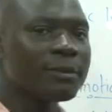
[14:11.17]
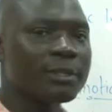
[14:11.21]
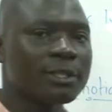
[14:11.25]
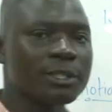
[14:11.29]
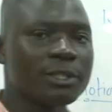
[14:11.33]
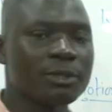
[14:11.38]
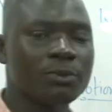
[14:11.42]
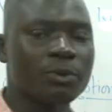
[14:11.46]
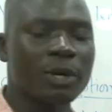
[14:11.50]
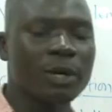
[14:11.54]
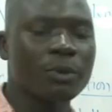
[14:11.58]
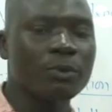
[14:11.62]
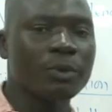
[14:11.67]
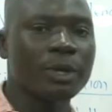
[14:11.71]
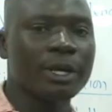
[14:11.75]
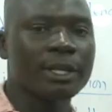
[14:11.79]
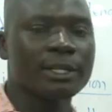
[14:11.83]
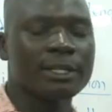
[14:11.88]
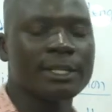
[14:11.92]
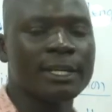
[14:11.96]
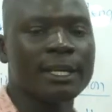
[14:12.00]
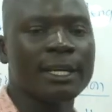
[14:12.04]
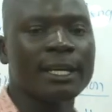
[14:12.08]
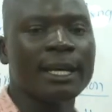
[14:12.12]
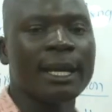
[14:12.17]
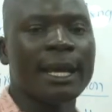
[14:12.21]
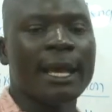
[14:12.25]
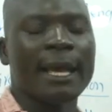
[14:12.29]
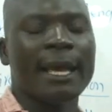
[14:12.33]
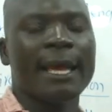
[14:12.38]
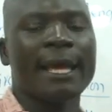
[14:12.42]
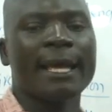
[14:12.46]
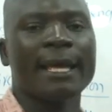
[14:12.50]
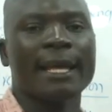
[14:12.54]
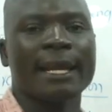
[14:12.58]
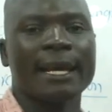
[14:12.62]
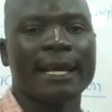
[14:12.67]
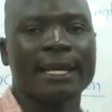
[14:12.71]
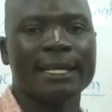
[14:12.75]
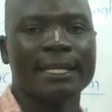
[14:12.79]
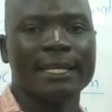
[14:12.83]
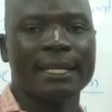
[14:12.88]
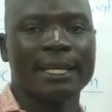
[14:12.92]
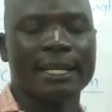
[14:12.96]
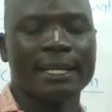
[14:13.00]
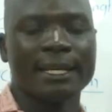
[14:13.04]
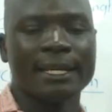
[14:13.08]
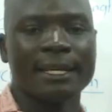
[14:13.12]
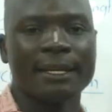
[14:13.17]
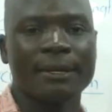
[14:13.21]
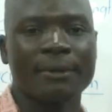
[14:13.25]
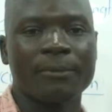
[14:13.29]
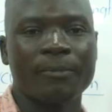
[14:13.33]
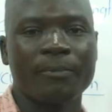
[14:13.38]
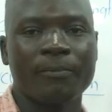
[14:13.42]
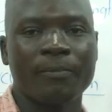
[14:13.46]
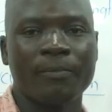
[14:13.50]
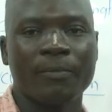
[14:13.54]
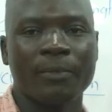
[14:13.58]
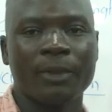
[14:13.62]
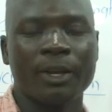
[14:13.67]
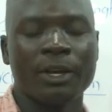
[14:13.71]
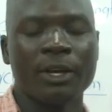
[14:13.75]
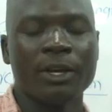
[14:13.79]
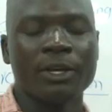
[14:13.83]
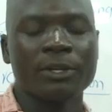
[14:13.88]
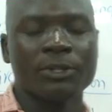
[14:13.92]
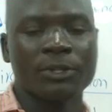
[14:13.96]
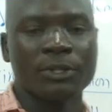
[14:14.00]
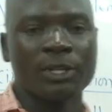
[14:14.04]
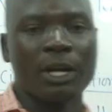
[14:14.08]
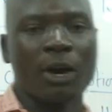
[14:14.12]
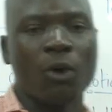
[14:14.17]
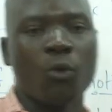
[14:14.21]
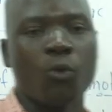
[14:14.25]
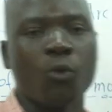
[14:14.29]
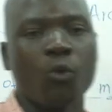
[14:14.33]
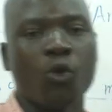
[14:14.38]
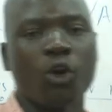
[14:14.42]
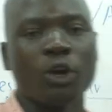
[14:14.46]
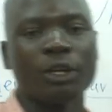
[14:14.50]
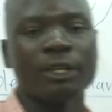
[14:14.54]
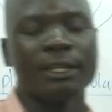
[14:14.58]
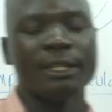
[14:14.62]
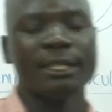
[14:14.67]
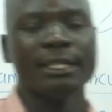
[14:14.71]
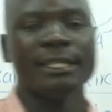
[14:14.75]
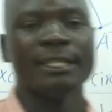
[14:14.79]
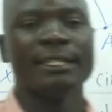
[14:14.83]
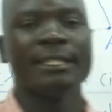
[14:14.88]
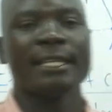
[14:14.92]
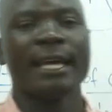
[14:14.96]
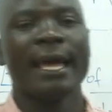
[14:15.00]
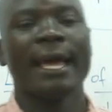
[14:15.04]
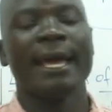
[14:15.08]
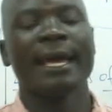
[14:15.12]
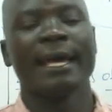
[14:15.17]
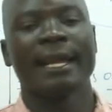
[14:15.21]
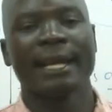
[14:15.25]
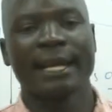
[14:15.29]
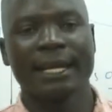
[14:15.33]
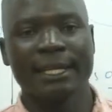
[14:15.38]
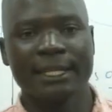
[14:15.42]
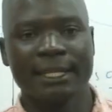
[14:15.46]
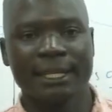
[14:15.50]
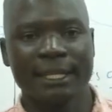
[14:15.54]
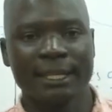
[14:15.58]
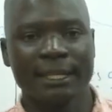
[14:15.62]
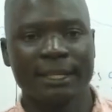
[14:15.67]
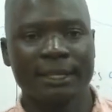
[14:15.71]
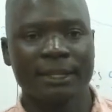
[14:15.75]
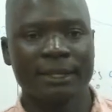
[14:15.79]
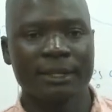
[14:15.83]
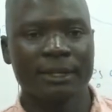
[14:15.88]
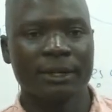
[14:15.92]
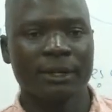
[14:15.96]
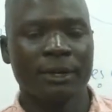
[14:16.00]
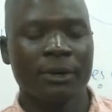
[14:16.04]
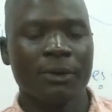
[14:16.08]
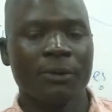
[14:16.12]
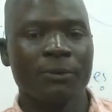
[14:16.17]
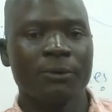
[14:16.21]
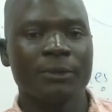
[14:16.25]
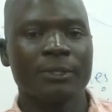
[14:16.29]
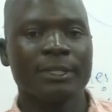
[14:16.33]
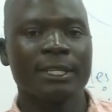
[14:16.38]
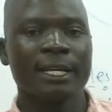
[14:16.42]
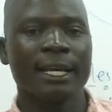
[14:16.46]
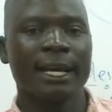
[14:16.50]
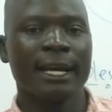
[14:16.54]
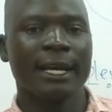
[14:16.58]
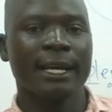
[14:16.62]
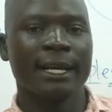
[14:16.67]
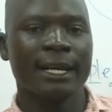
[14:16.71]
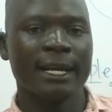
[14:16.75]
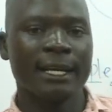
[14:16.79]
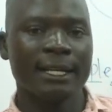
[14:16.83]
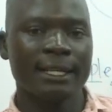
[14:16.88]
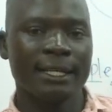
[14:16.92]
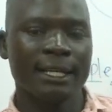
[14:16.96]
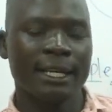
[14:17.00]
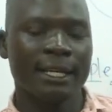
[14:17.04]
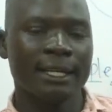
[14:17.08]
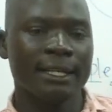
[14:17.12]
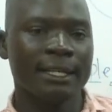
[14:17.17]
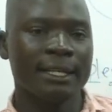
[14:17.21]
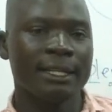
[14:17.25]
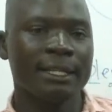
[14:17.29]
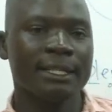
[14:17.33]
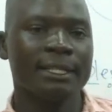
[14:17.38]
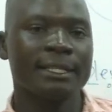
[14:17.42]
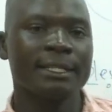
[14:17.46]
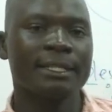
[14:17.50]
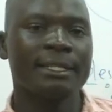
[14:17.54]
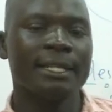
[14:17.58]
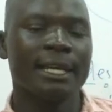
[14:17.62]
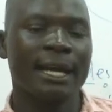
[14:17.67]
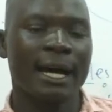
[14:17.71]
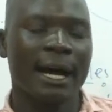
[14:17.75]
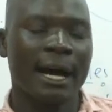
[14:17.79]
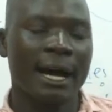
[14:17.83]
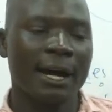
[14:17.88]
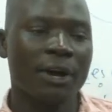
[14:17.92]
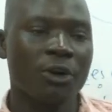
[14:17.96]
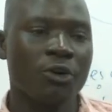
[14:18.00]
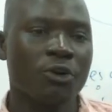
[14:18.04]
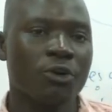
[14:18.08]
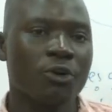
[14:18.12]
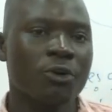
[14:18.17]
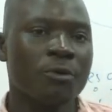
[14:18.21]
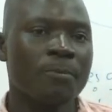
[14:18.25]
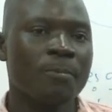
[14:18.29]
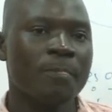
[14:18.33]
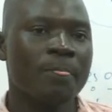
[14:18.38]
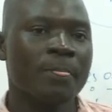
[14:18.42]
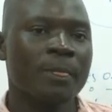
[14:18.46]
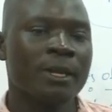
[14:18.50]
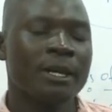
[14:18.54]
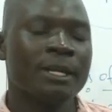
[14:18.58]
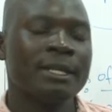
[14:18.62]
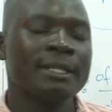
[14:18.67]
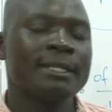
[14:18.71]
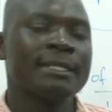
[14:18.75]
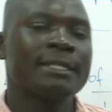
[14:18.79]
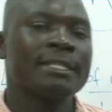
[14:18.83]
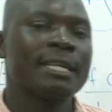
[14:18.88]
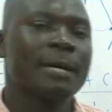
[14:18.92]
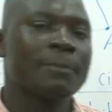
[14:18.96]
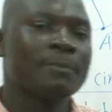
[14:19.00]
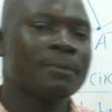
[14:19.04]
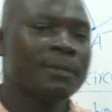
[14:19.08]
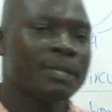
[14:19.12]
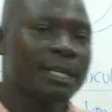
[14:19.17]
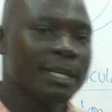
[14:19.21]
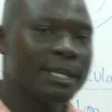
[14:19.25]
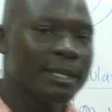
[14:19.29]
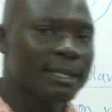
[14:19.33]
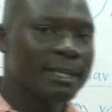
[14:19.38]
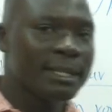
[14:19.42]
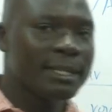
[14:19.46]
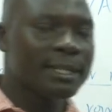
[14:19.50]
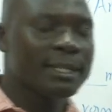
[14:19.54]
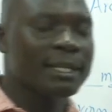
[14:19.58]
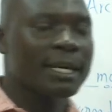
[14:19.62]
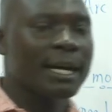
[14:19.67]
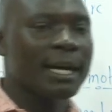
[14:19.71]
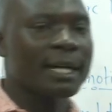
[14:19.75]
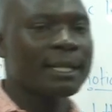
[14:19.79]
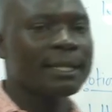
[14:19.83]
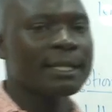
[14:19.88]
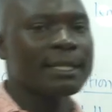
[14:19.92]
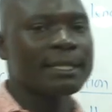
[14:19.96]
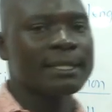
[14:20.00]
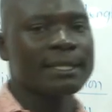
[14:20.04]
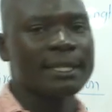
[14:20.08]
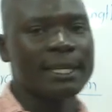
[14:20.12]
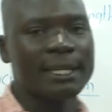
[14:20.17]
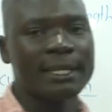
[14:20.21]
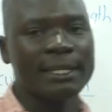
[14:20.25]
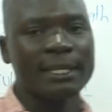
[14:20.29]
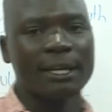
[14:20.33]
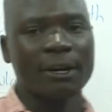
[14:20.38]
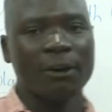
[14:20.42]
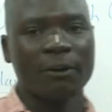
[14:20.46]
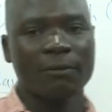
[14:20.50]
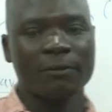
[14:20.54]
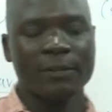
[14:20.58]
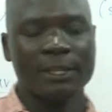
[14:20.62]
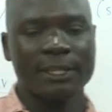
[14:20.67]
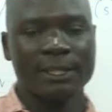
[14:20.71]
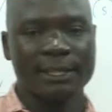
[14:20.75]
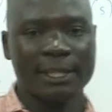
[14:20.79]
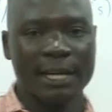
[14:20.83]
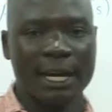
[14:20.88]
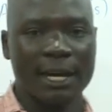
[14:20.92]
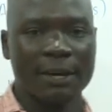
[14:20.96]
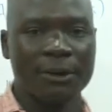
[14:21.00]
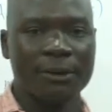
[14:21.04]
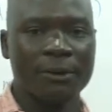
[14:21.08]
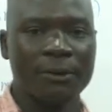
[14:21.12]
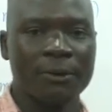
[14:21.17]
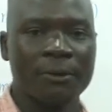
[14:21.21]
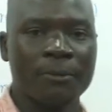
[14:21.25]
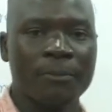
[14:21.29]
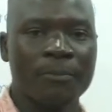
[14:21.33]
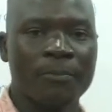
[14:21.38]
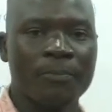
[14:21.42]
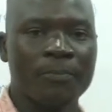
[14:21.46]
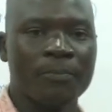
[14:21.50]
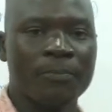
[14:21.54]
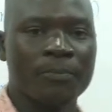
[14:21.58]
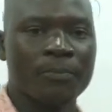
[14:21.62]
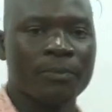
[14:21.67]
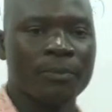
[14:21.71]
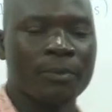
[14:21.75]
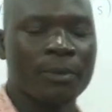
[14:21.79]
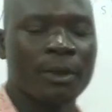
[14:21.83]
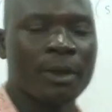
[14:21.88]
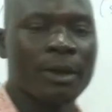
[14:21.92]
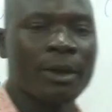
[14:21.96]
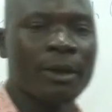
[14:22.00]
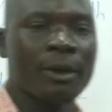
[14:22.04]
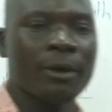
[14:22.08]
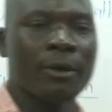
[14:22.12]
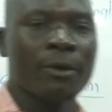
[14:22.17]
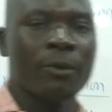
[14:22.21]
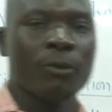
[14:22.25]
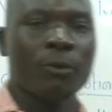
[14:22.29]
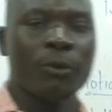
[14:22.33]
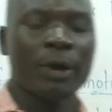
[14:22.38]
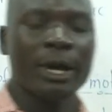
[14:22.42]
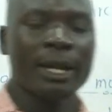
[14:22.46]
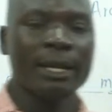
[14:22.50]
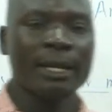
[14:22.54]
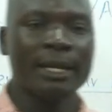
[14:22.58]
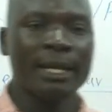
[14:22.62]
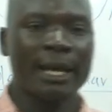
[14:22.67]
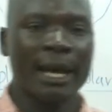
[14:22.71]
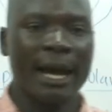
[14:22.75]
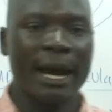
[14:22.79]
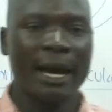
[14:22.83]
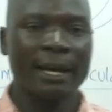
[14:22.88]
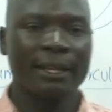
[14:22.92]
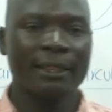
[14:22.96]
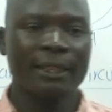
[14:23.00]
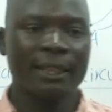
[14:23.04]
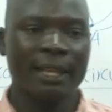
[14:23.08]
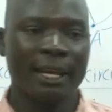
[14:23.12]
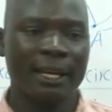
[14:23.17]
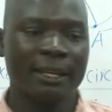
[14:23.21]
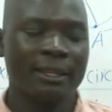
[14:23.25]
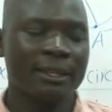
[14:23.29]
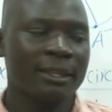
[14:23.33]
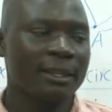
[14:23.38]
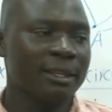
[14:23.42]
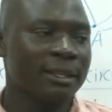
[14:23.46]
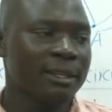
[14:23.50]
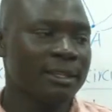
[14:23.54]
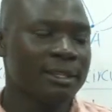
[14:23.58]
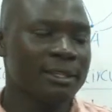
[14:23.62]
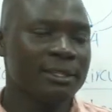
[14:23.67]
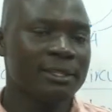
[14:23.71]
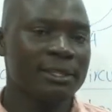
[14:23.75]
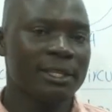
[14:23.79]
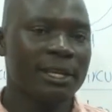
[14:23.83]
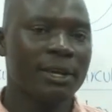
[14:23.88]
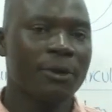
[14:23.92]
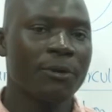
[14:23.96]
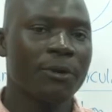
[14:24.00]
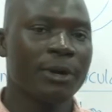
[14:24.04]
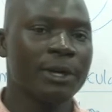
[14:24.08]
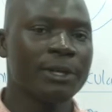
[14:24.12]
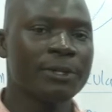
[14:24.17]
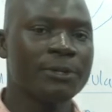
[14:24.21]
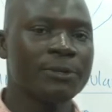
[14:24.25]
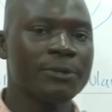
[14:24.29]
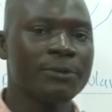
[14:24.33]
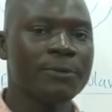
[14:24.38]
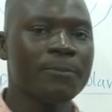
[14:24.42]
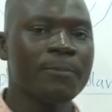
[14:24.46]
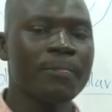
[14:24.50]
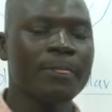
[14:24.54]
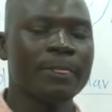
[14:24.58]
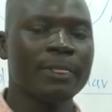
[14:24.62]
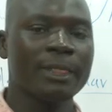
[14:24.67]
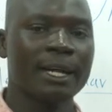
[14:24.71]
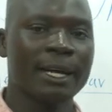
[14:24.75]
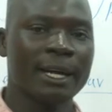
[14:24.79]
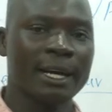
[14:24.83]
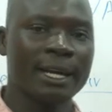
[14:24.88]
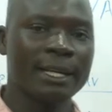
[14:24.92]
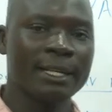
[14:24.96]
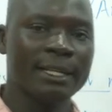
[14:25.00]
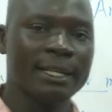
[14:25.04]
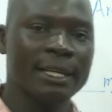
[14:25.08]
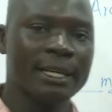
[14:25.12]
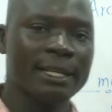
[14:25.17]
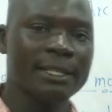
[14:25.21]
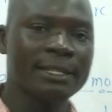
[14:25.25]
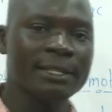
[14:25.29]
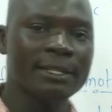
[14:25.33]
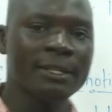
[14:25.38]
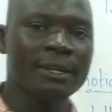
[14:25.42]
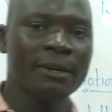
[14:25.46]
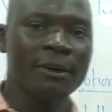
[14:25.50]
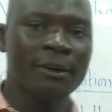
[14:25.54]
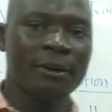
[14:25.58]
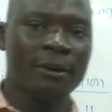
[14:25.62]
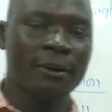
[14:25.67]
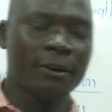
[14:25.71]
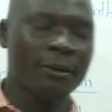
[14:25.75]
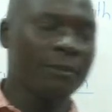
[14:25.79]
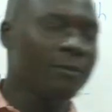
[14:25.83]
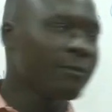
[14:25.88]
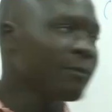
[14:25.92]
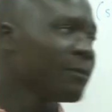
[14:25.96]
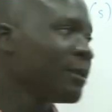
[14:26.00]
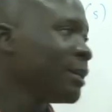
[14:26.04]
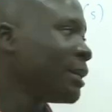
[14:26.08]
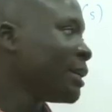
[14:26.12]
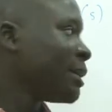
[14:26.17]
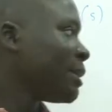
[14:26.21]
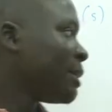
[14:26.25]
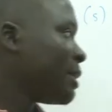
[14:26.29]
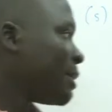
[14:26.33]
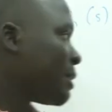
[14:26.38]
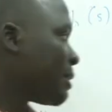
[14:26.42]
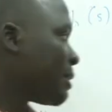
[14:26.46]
it is one, we say a radian. So now what is a radian? We say a radian is the angle subtended at the center of the circle when the arc length is equal to the radius of the